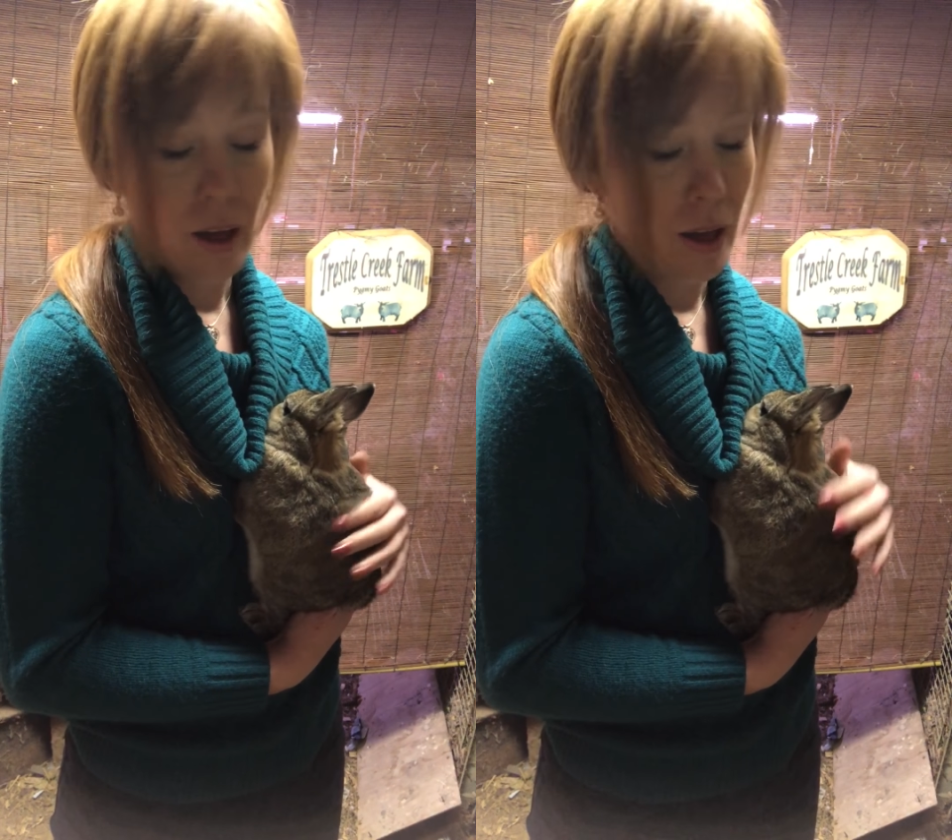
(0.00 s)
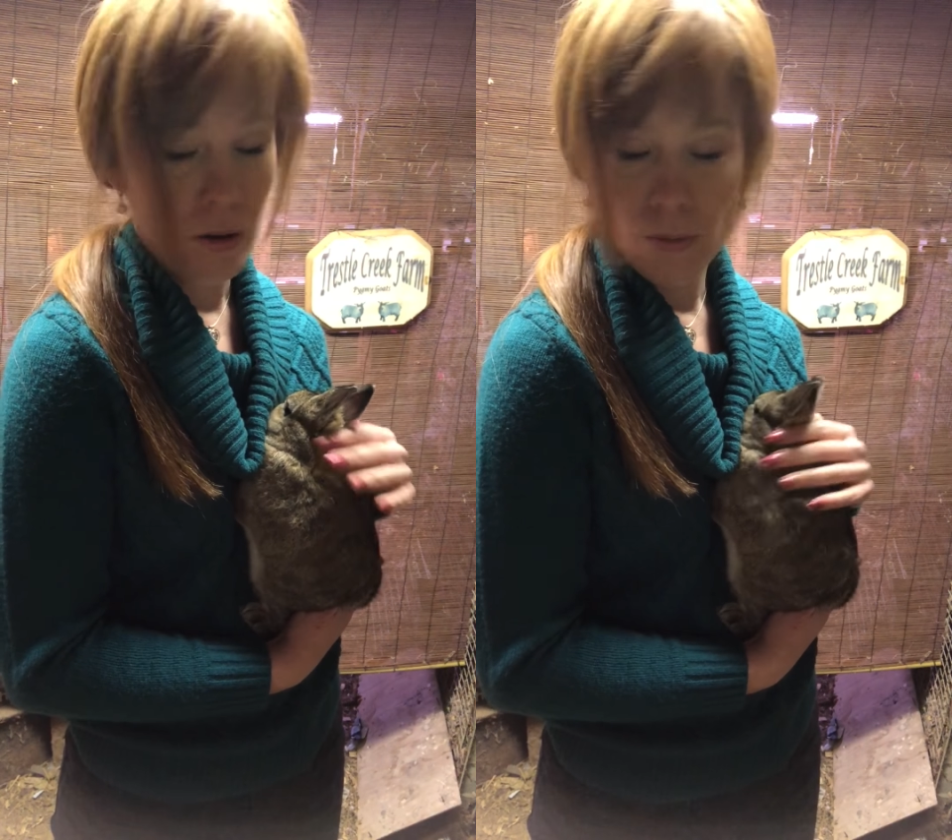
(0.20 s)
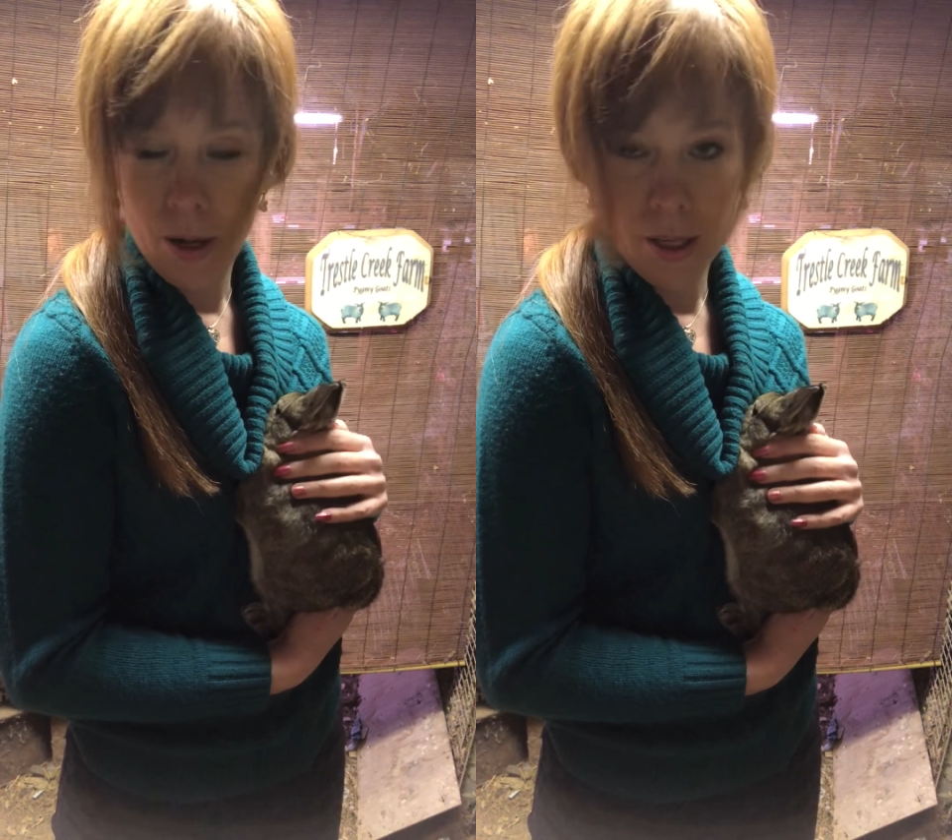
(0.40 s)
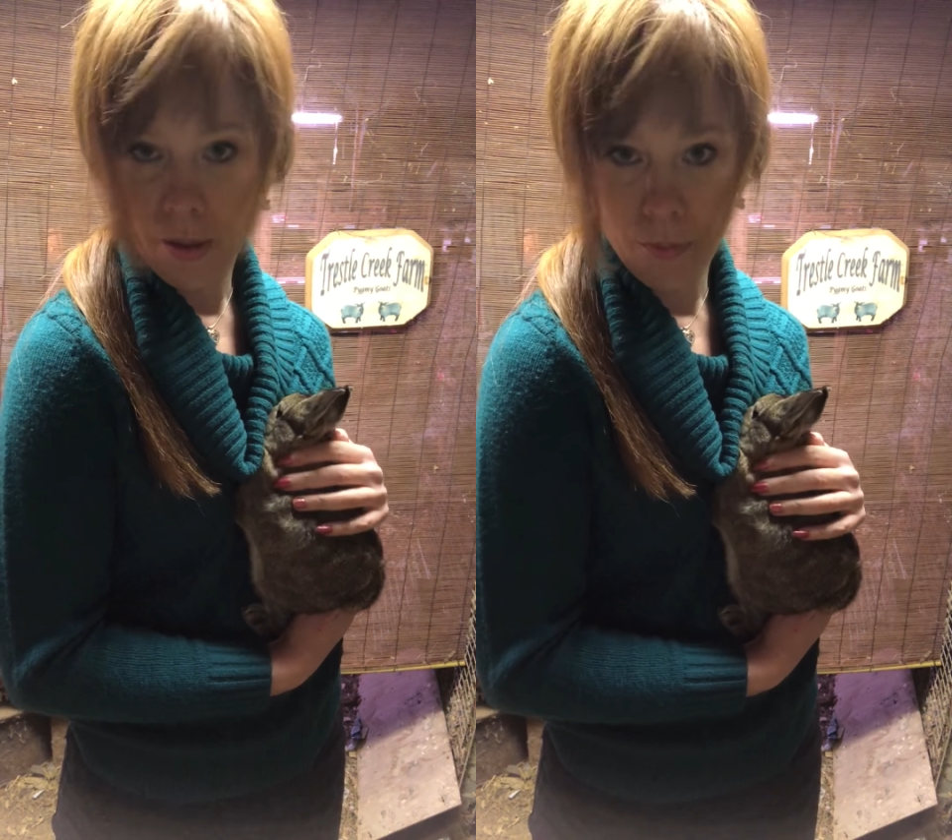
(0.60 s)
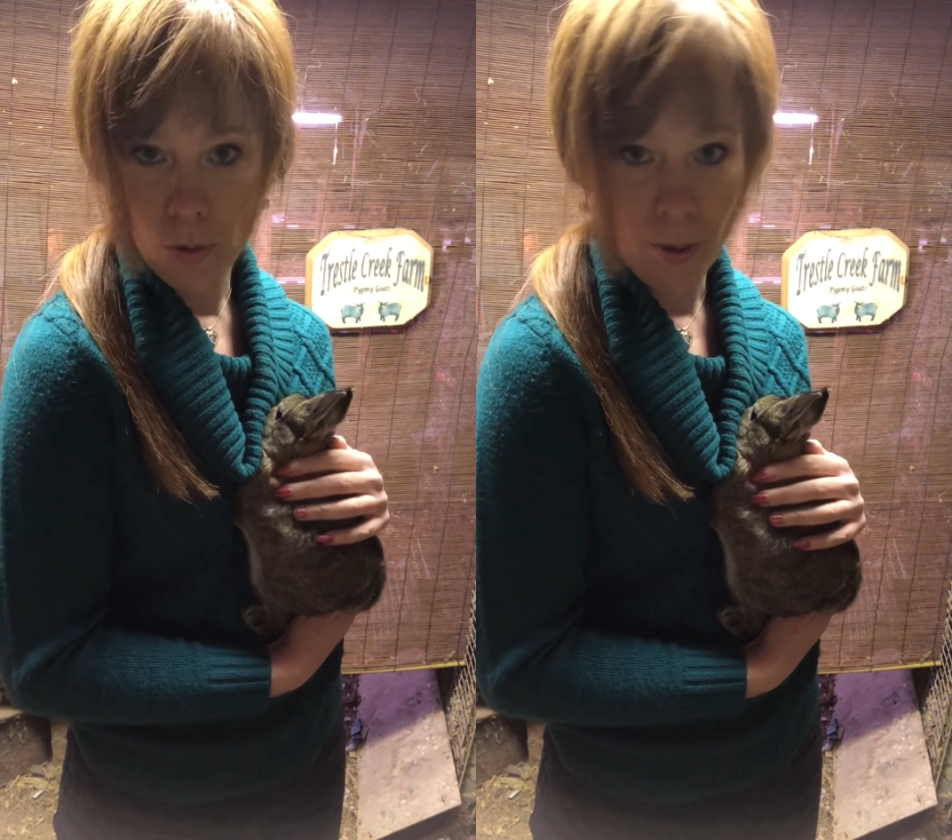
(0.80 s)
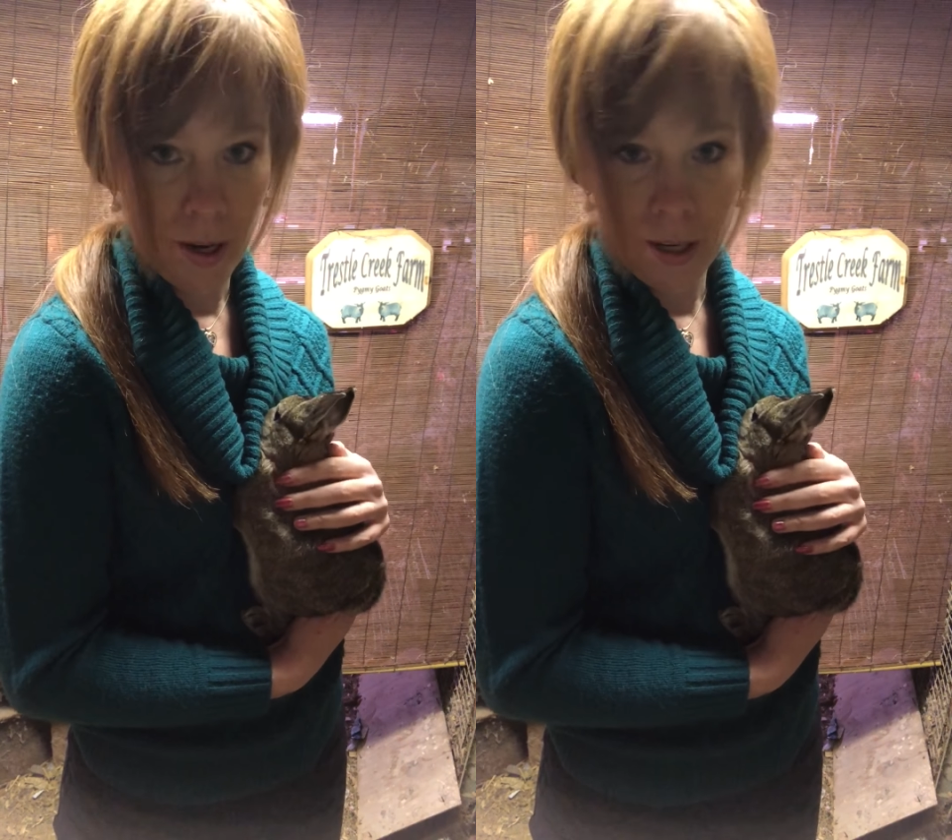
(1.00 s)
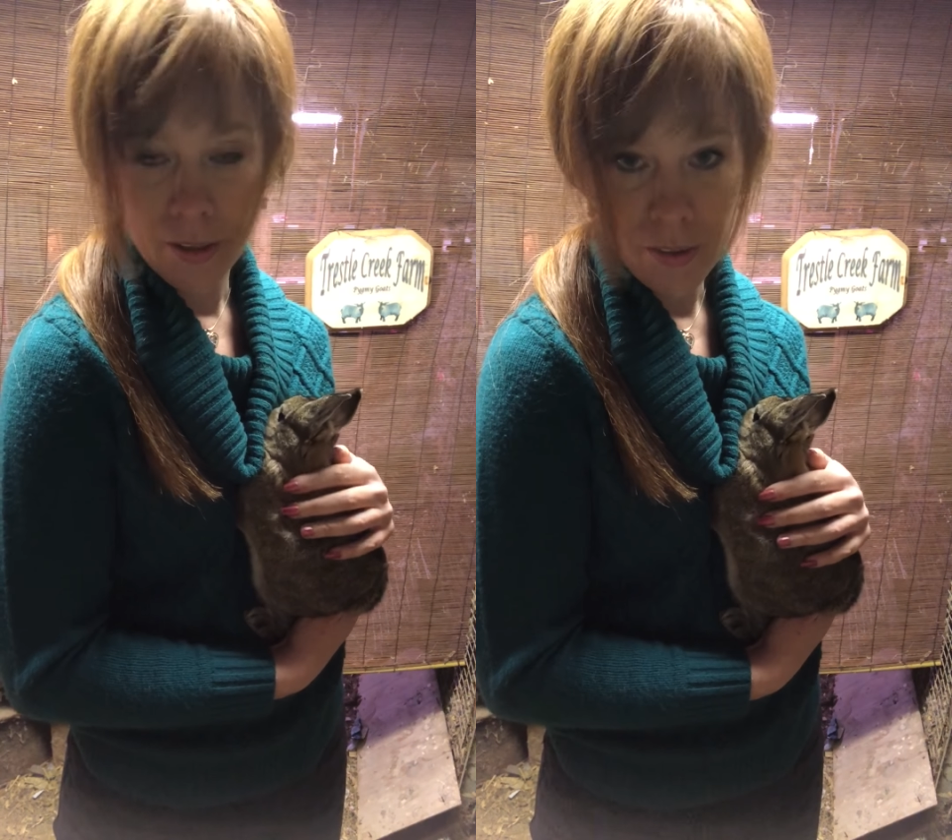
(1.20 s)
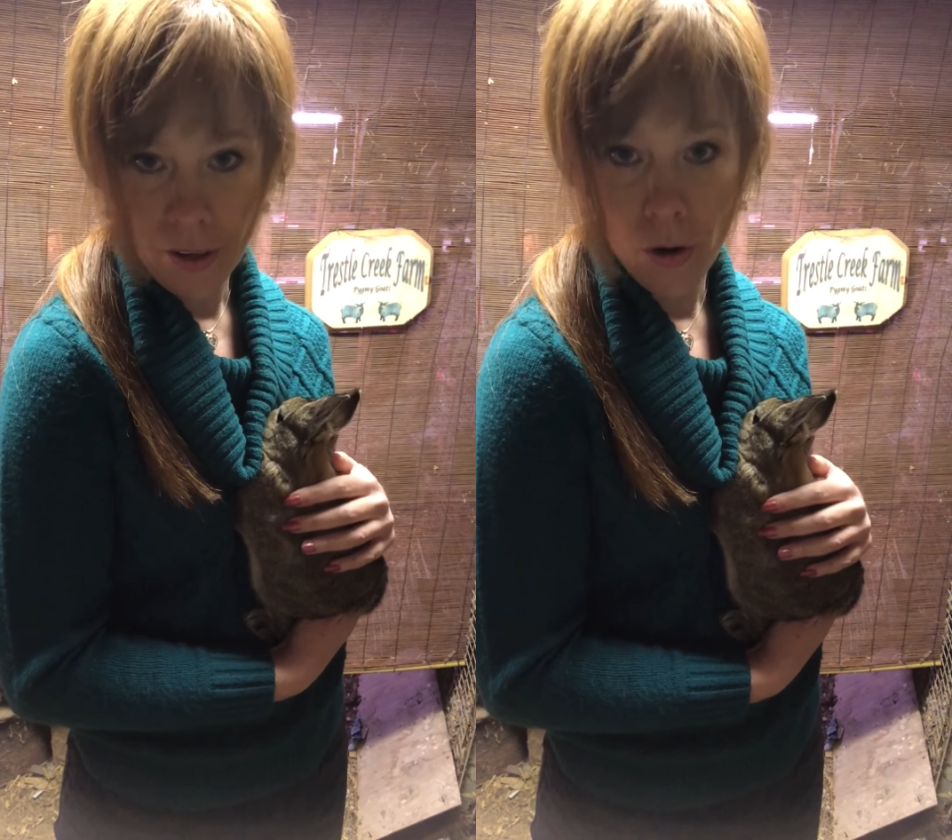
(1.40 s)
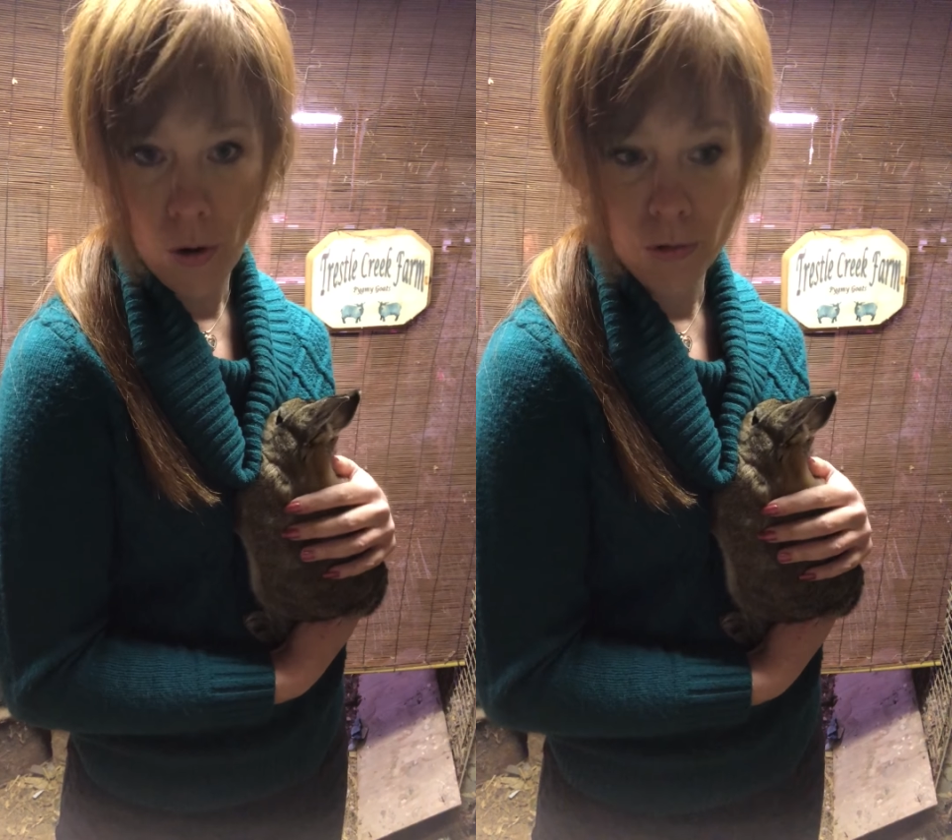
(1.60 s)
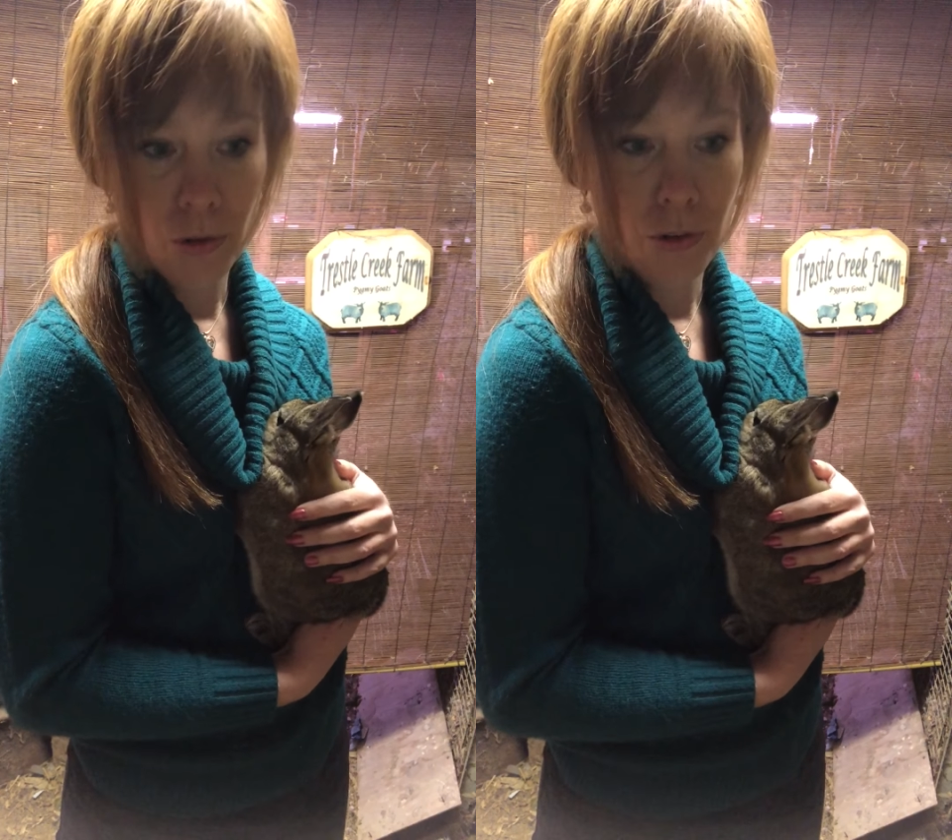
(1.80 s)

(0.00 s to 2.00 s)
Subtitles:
I don't want him to weigh anything over